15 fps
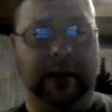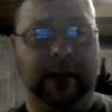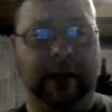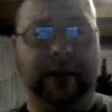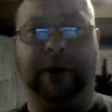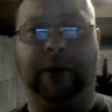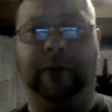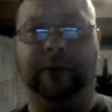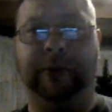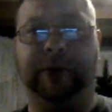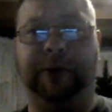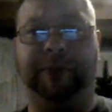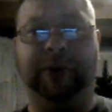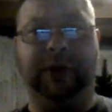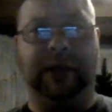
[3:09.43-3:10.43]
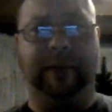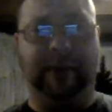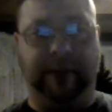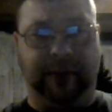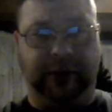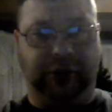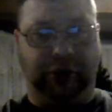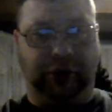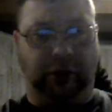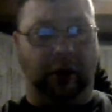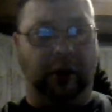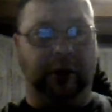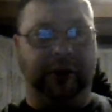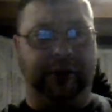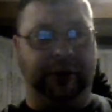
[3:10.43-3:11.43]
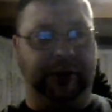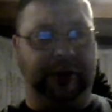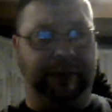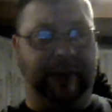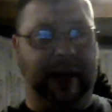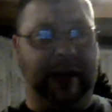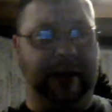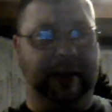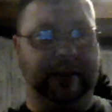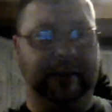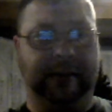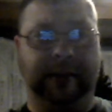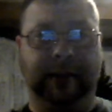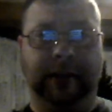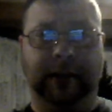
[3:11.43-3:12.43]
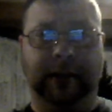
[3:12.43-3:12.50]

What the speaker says: So to put them in a much larger space